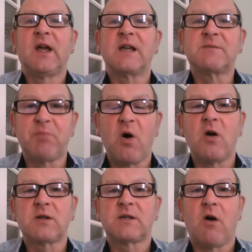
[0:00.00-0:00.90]
as
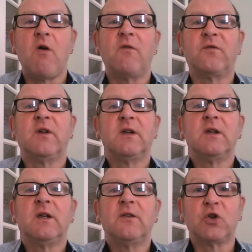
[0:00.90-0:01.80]
part of
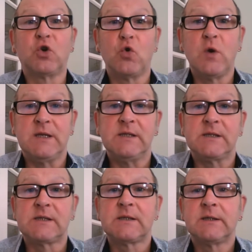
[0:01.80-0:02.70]
the quiz.